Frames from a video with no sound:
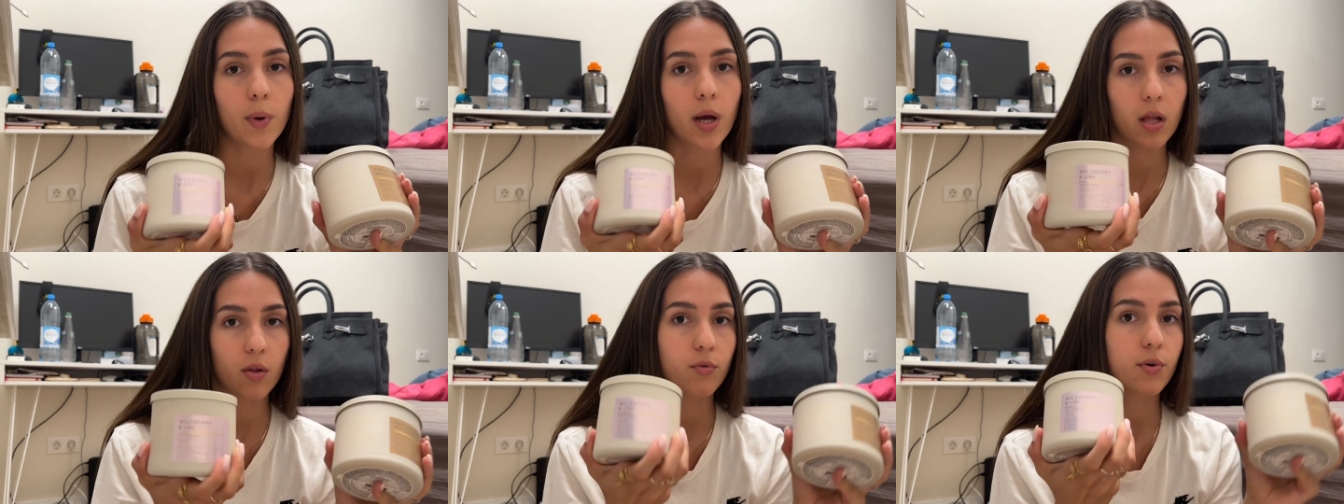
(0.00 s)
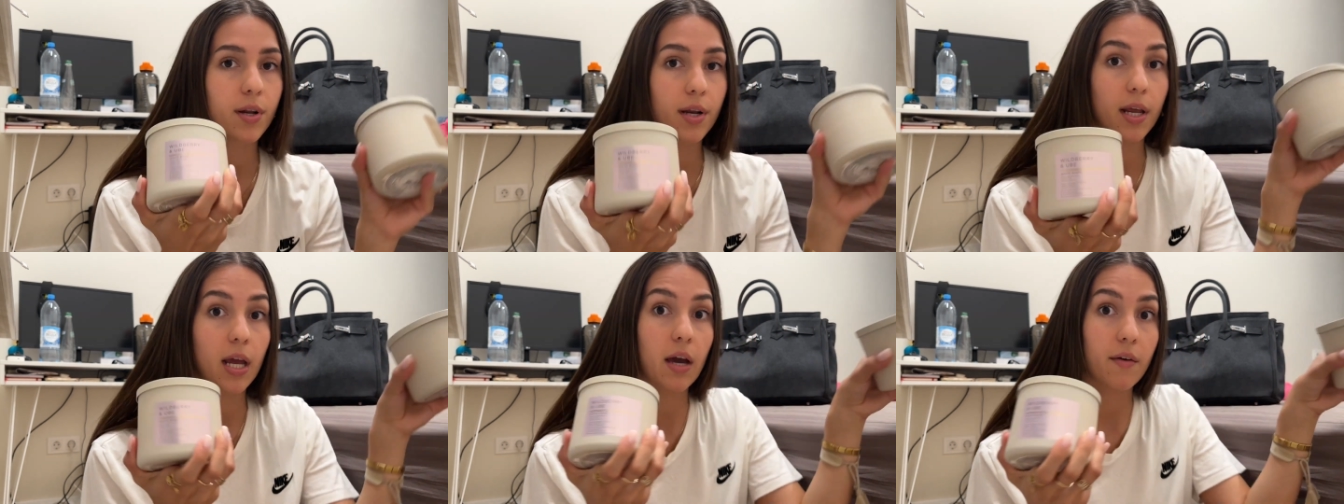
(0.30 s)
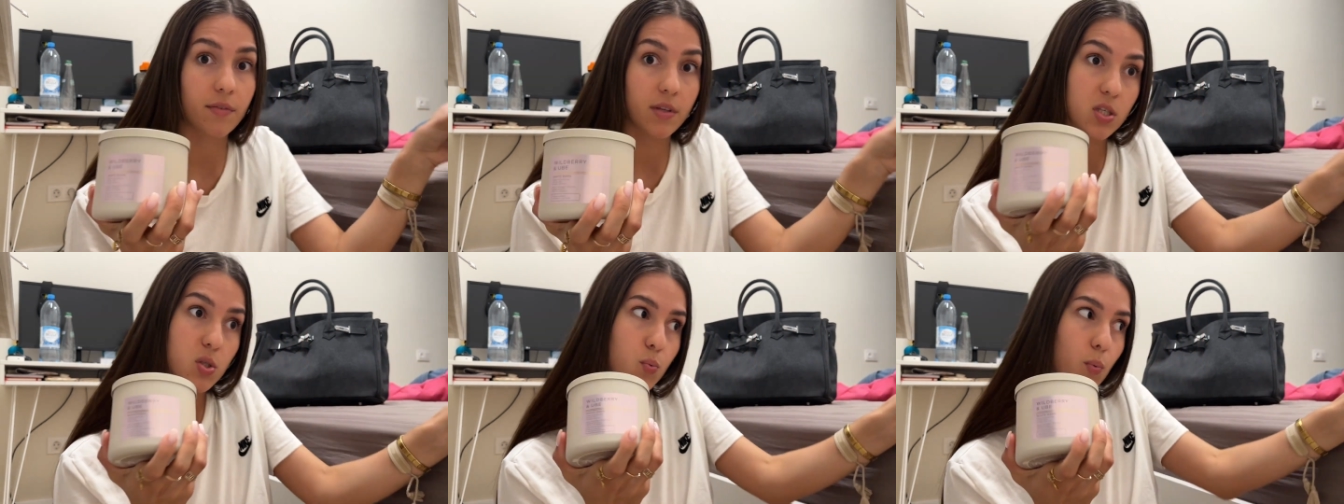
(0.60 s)
I already
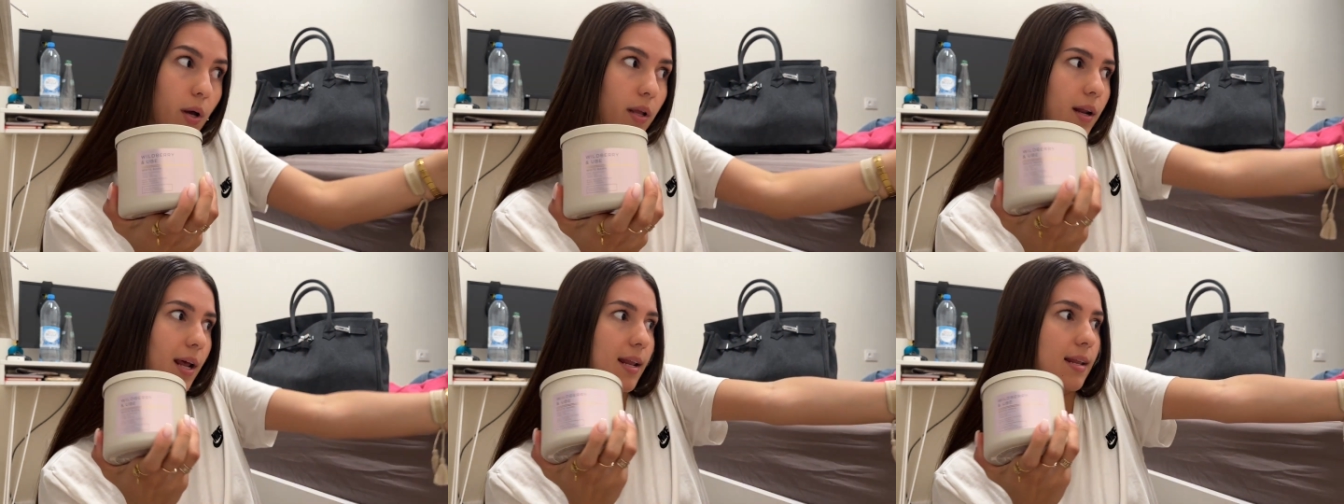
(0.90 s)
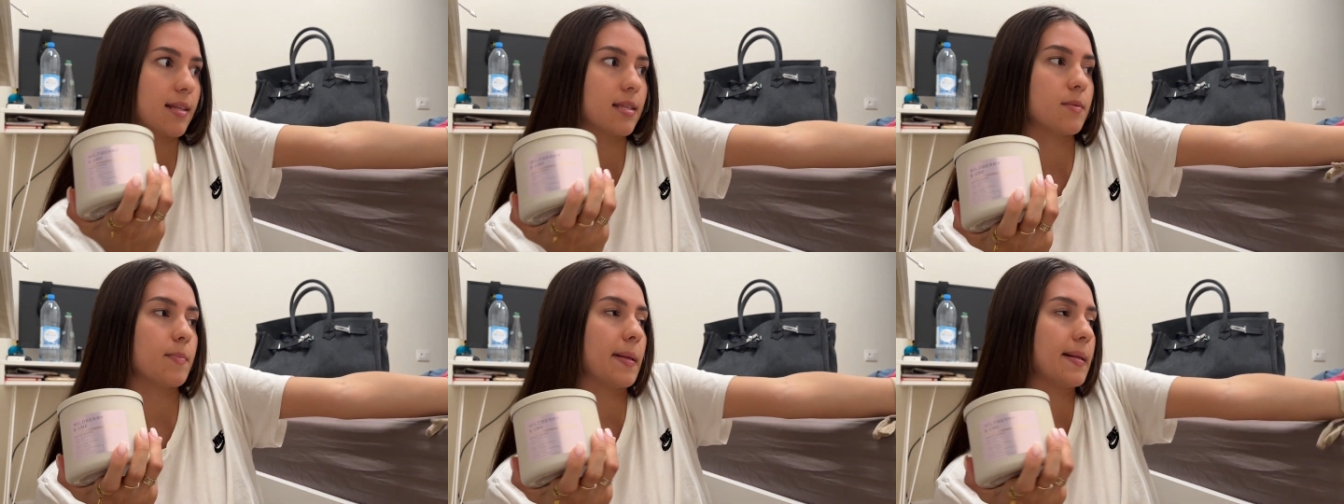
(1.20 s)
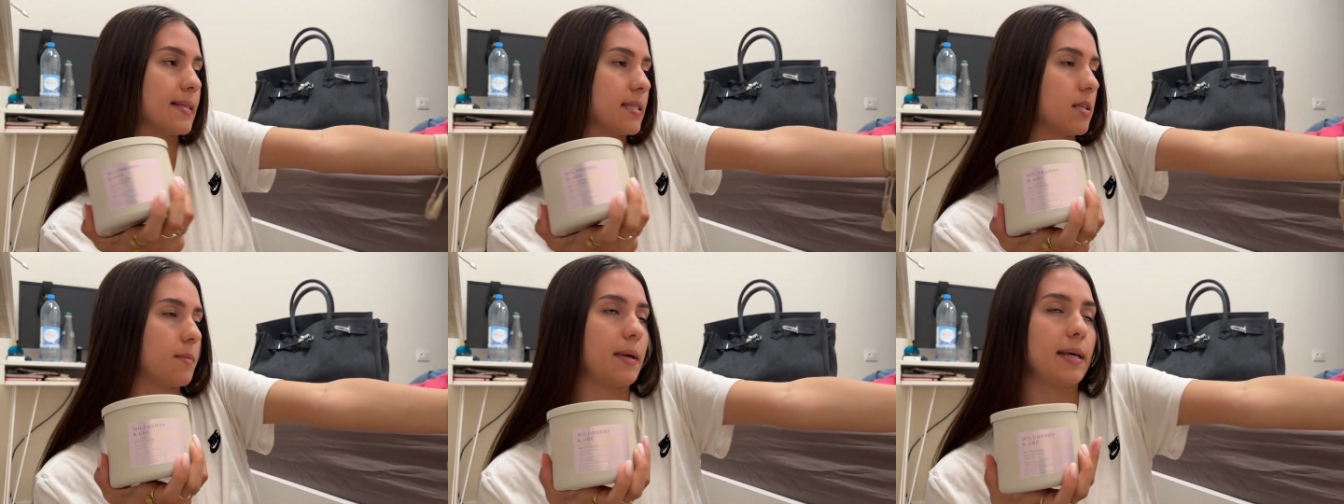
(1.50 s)
have this one and it
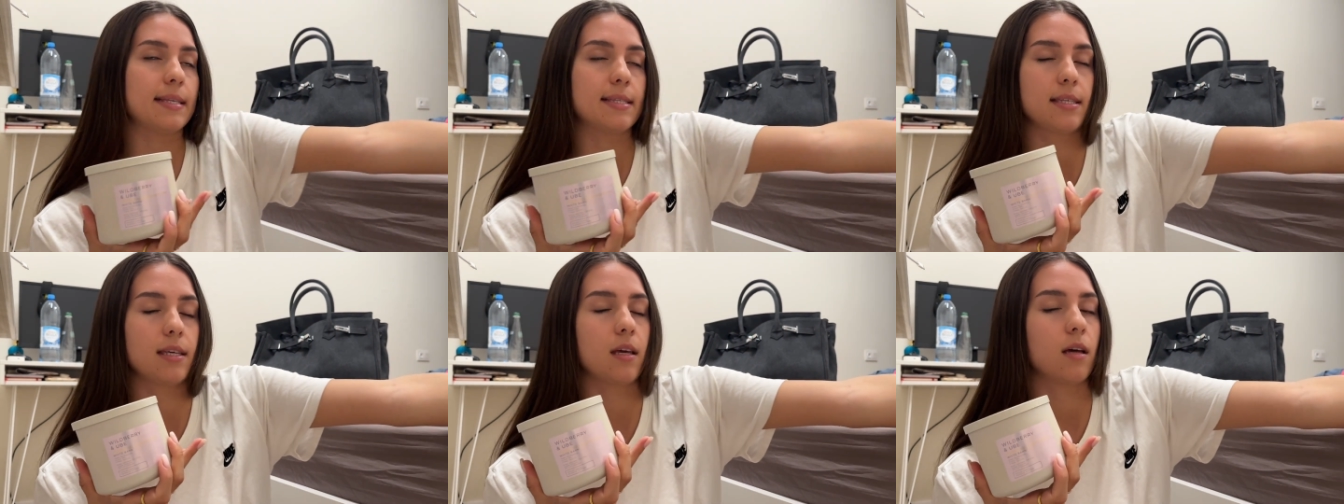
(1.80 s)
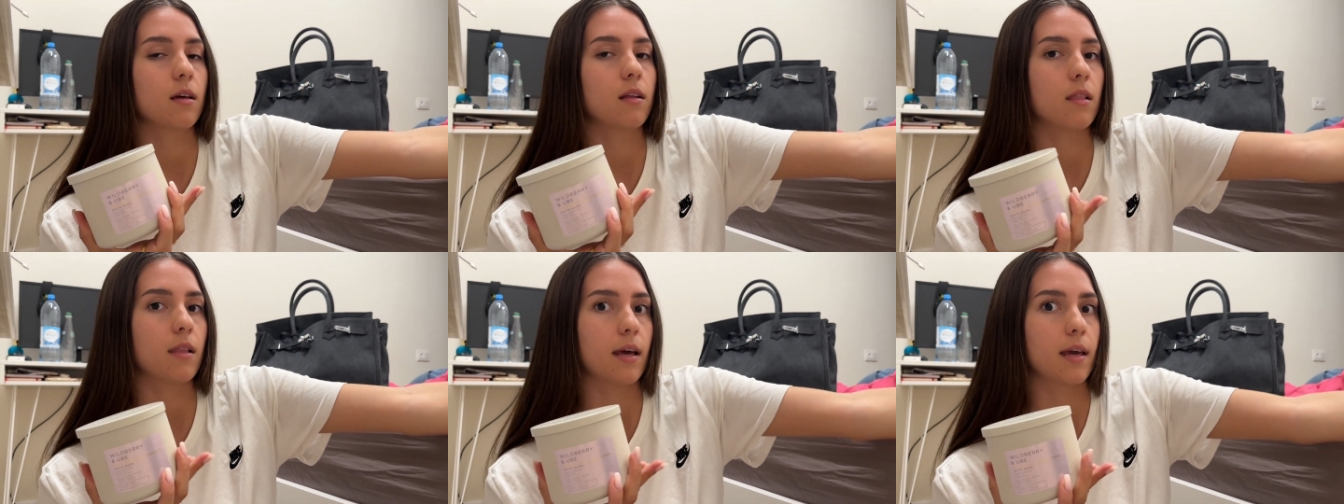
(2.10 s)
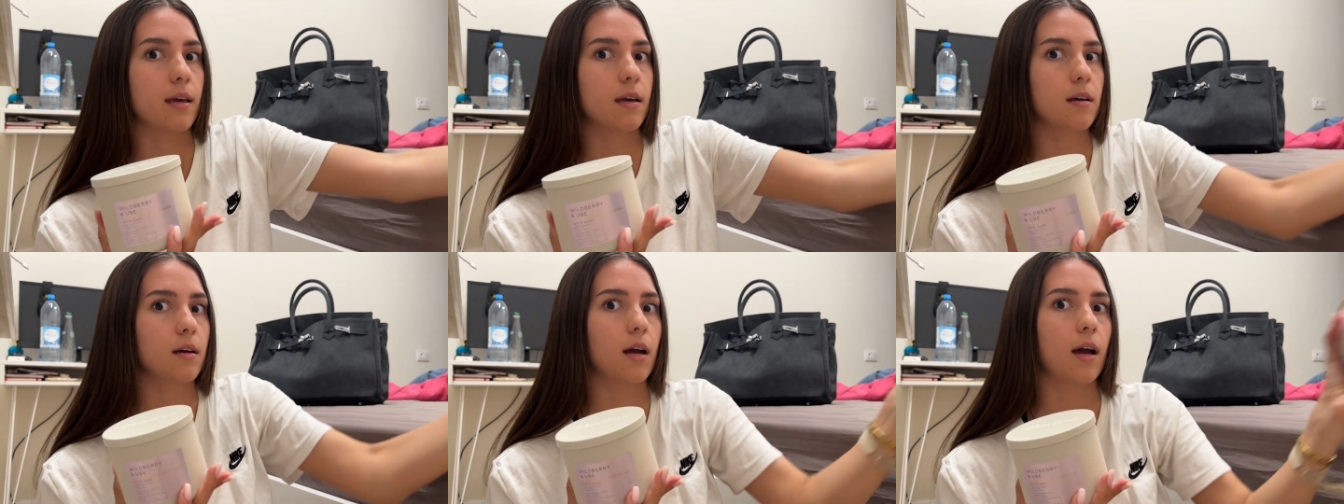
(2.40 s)
smells amazing,
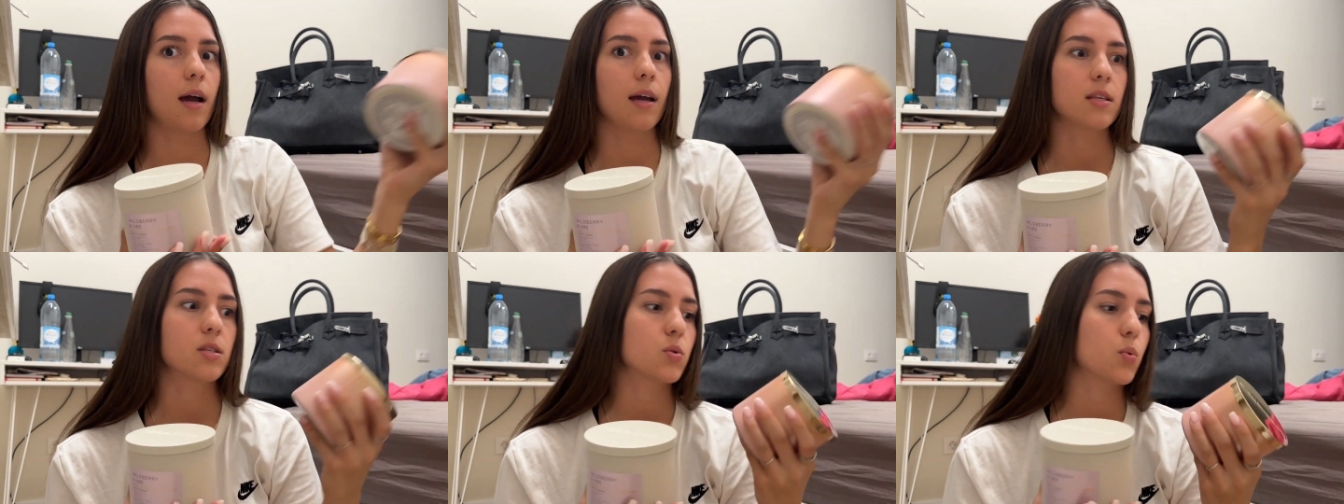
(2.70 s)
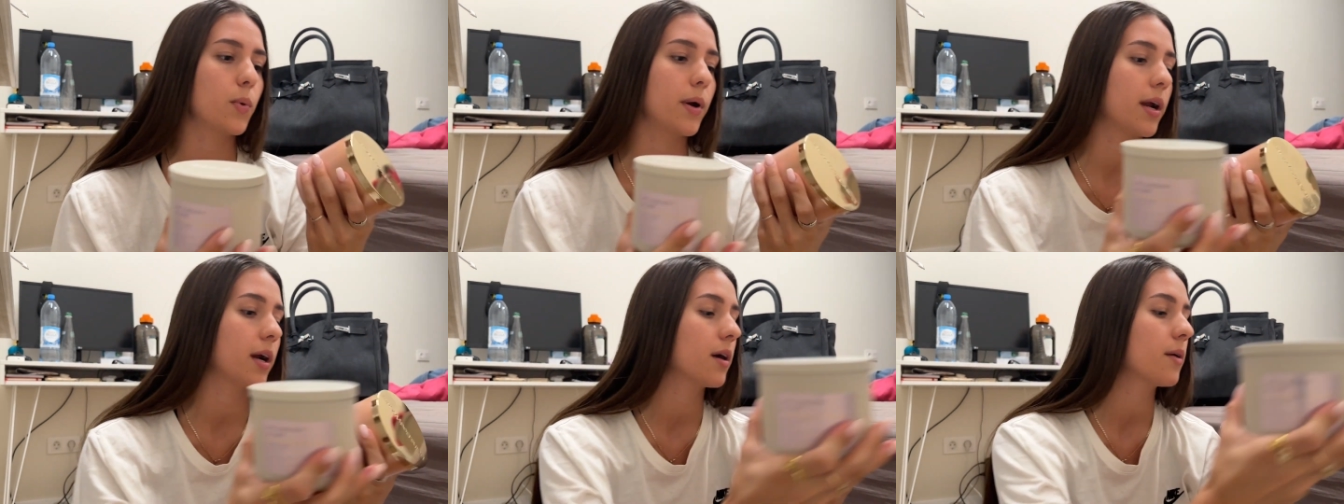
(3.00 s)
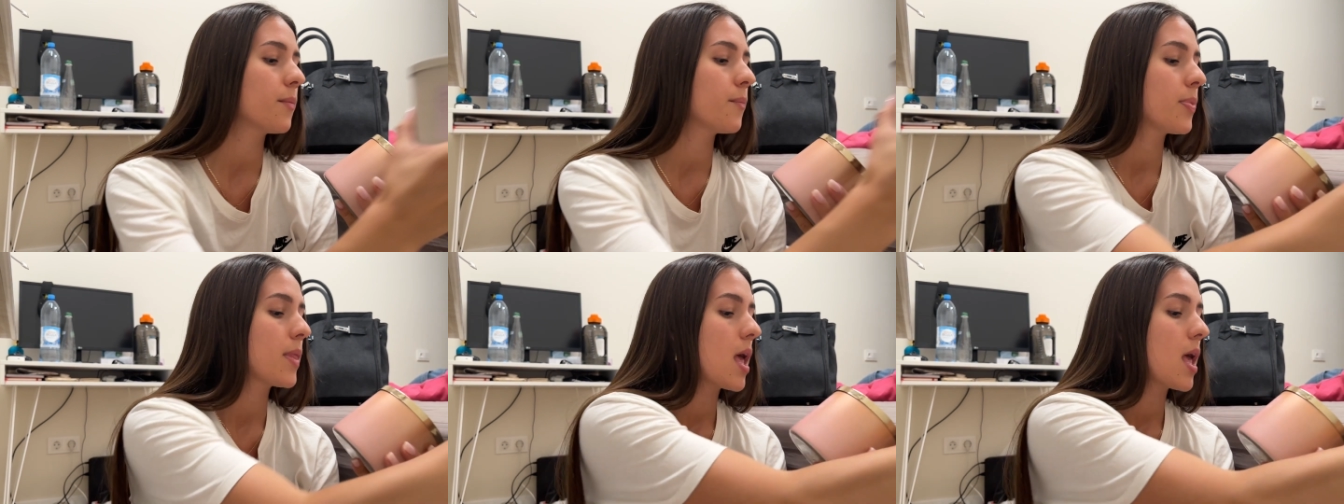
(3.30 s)
like I swear.